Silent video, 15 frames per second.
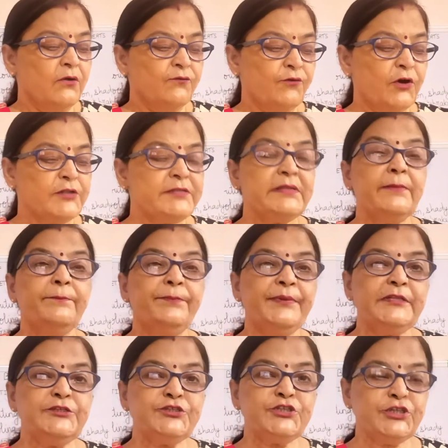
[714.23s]
For
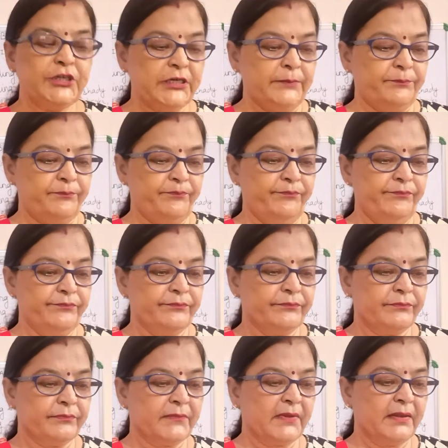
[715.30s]
simple sheep
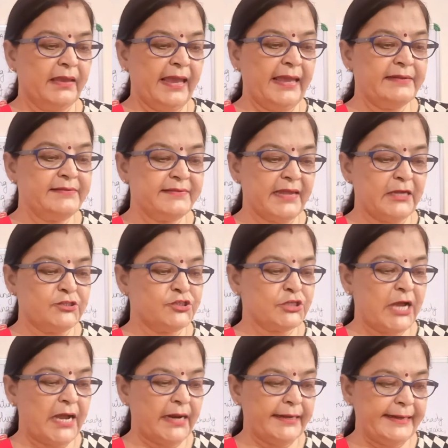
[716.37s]
and such
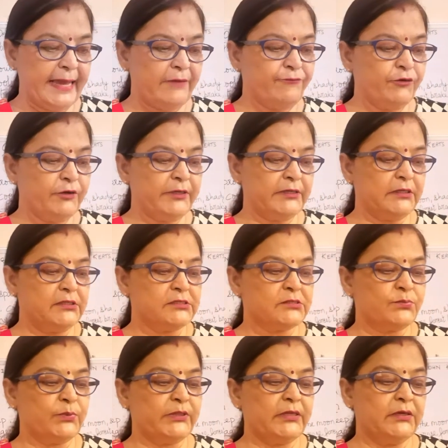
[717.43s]
are
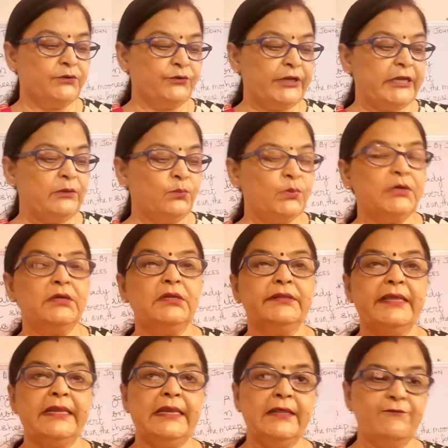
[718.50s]
daffodils with the green world
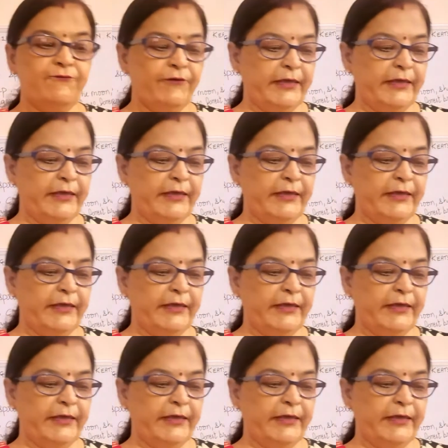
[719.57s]
they live